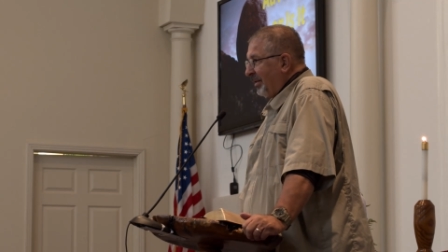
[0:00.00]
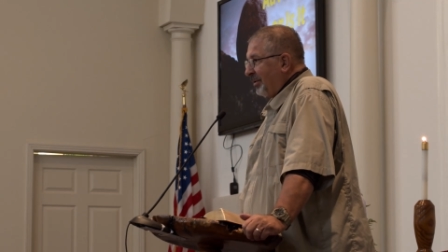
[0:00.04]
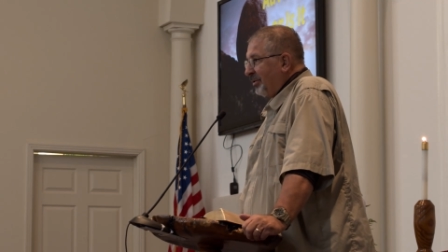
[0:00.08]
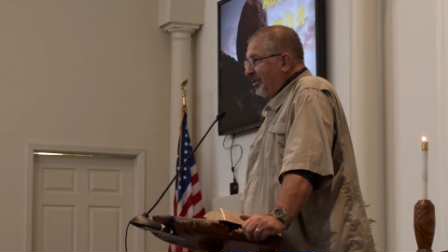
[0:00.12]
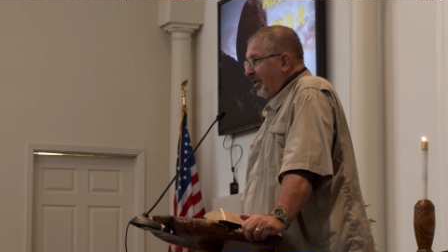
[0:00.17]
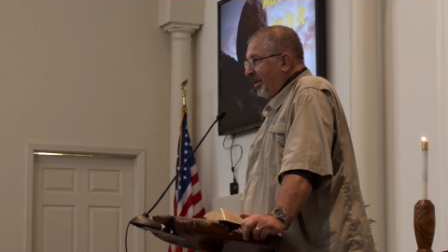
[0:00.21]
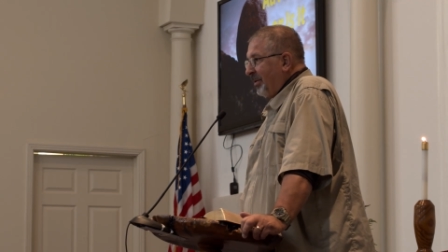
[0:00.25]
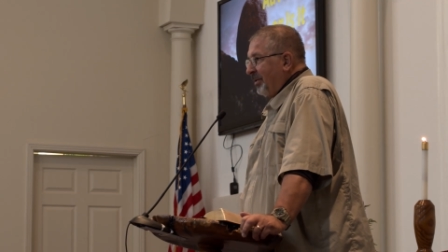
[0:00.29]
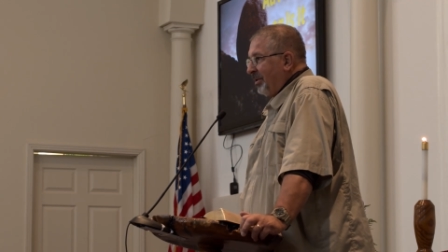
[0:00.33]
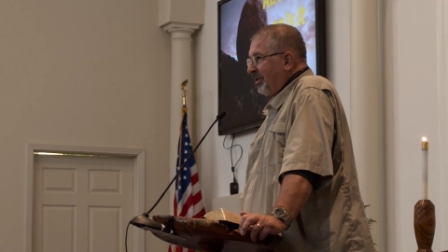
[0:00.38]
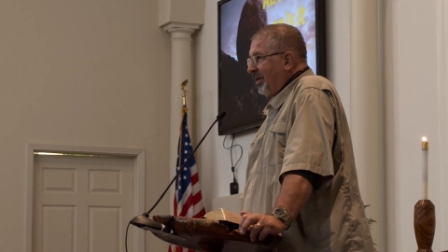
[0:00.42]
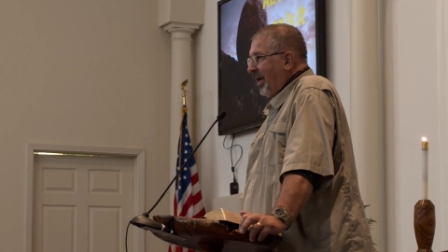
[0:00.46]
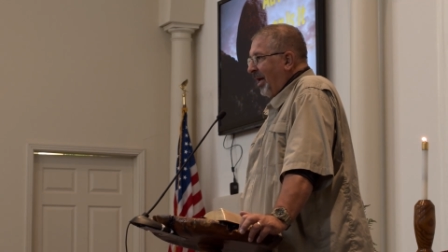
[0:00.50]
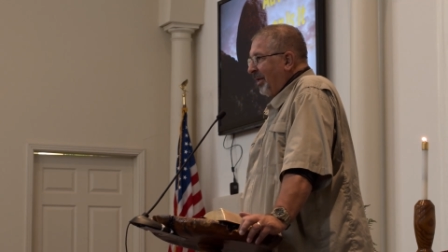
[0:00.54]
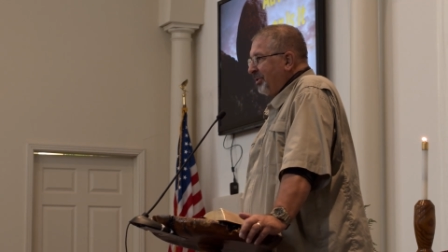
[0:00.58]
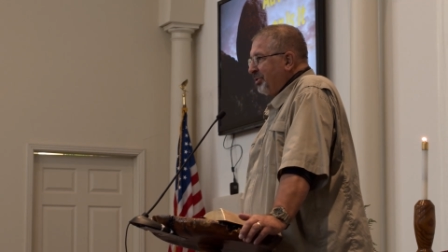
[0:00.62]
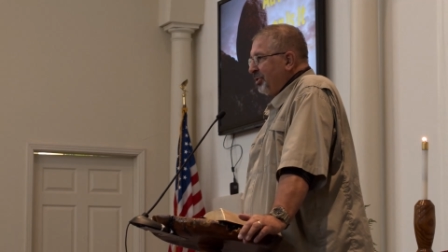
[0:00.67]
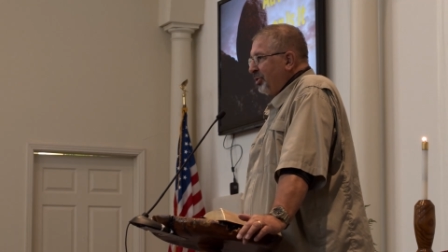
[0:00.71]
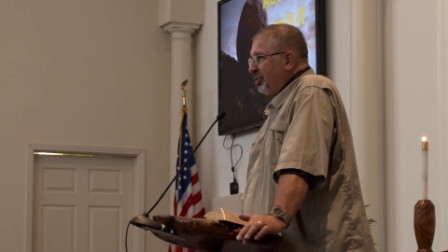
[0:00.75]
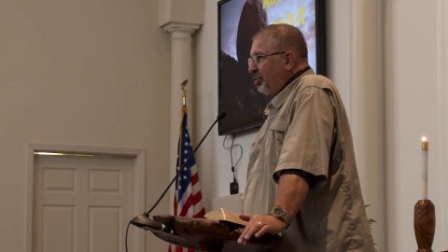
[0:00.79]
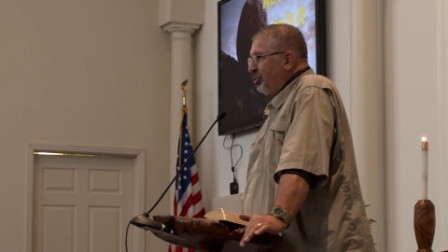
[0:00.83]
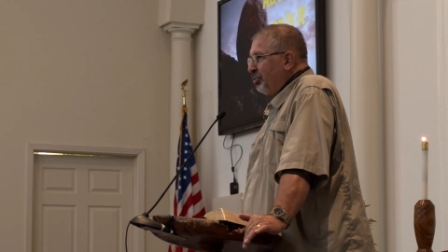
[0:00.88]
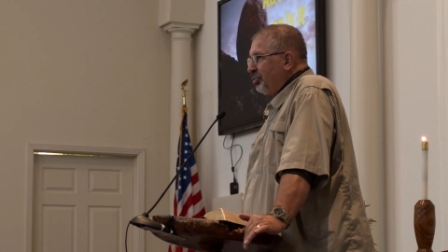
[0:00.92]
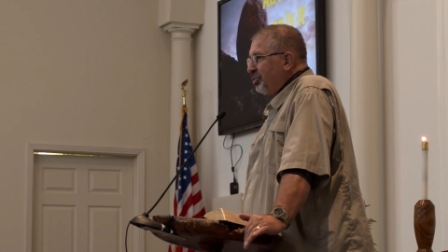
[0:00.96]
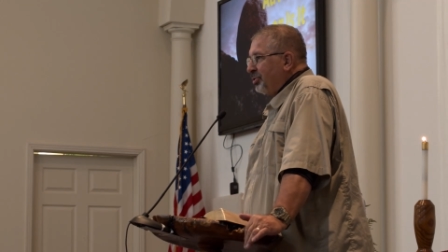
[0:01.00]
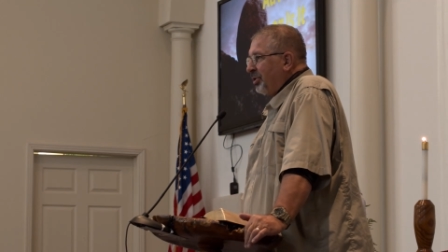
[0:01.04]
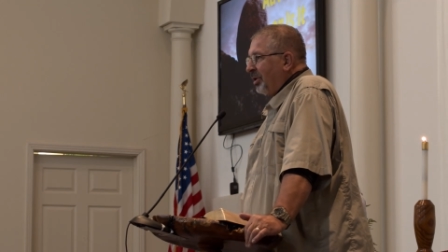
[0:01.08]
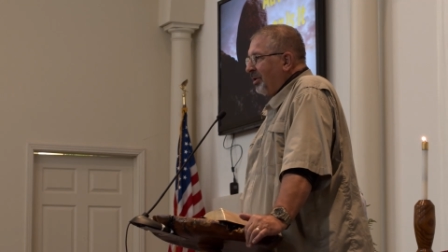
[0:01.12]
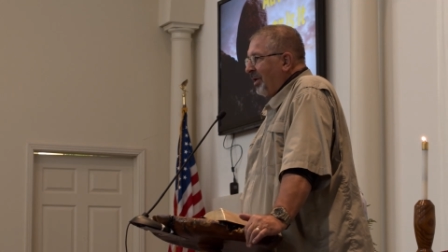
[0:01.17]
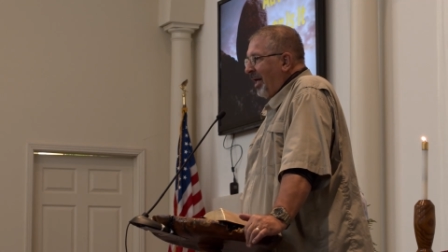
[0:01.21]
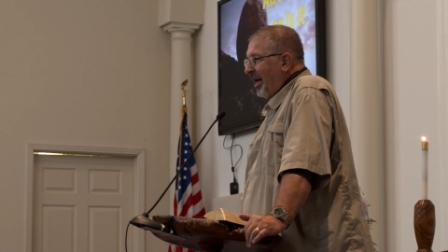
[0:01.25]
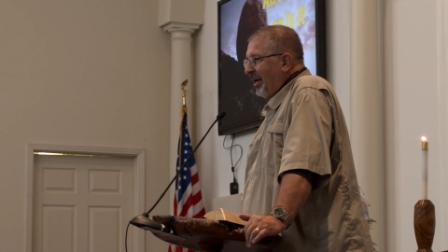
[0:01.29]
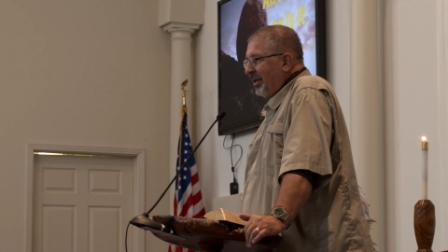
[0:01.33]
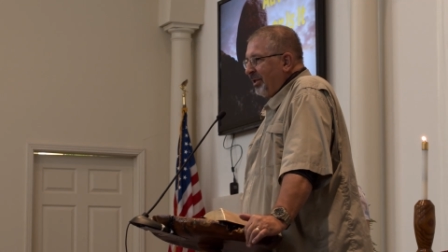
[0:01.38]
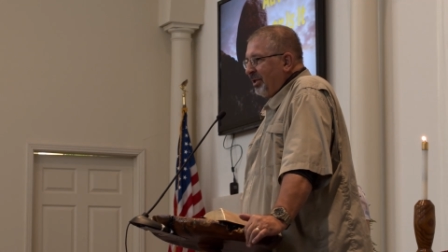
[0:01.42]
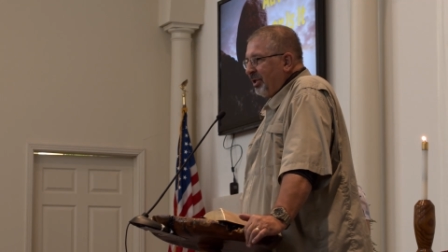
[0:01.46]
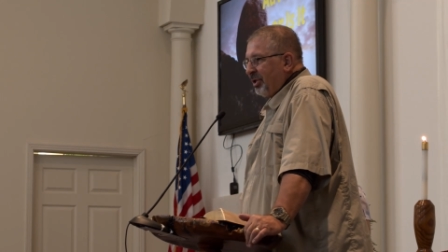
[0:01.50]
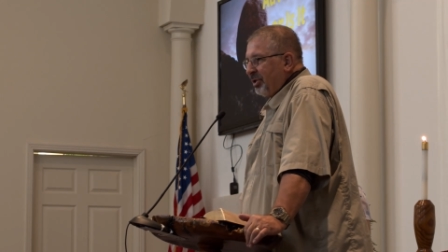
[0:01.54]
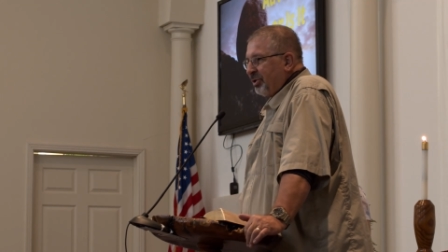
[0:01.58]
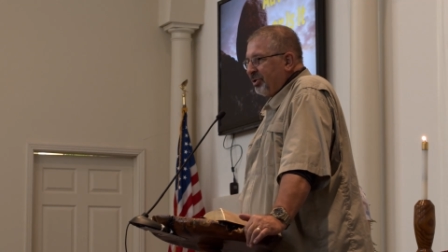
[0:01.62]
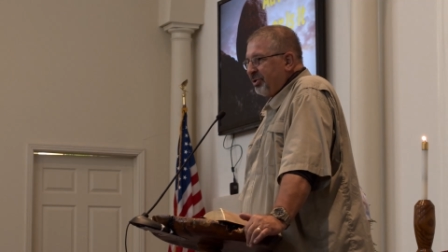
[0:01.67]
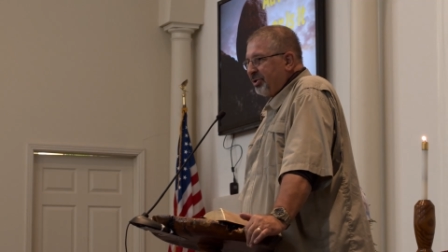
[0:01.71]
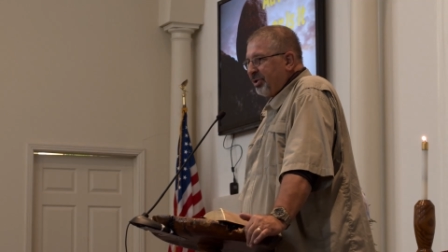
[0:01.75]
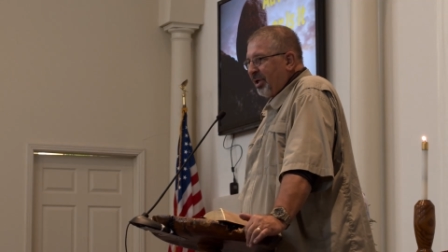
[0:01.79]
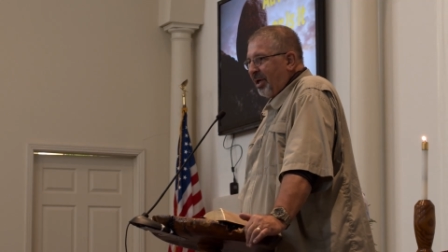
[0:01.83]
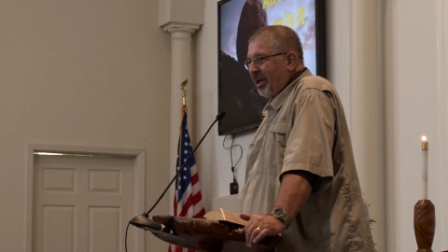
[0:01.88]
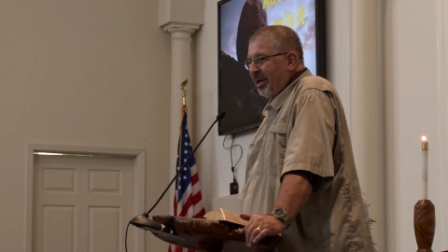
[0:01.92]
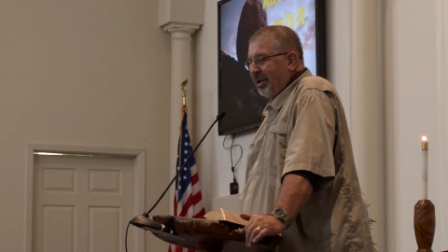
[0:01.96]
Okay, the Nazis used a lot of
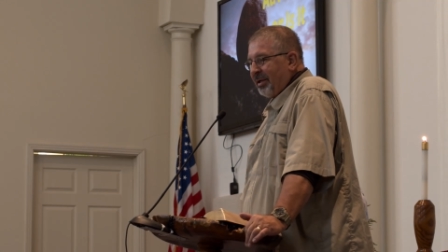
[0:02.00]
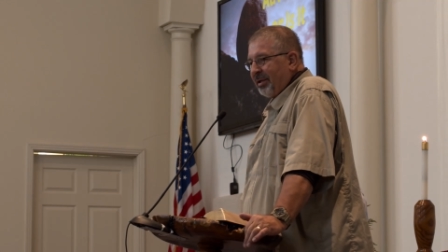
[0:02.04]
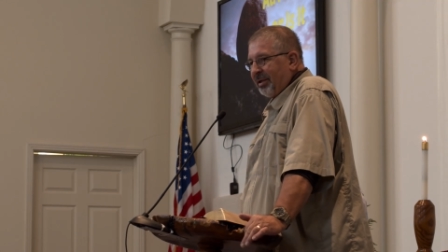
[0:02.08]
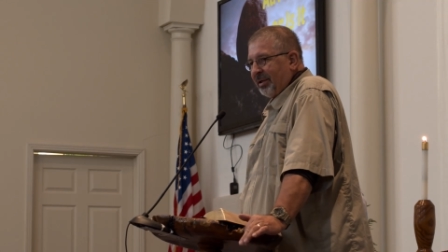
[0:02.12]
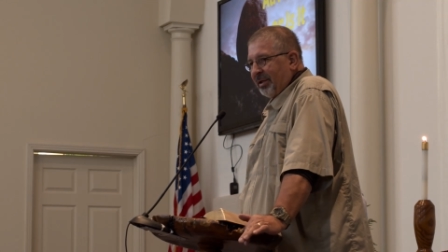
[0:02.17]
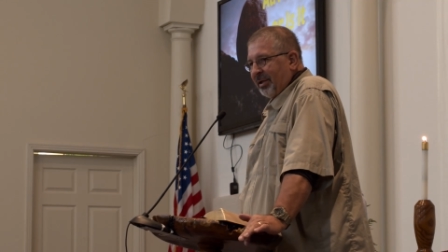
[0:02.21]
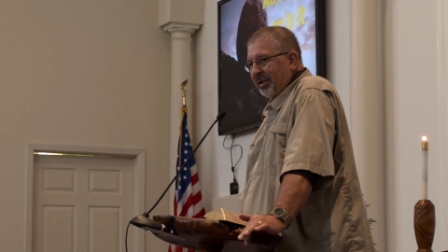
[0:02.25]
his, uh,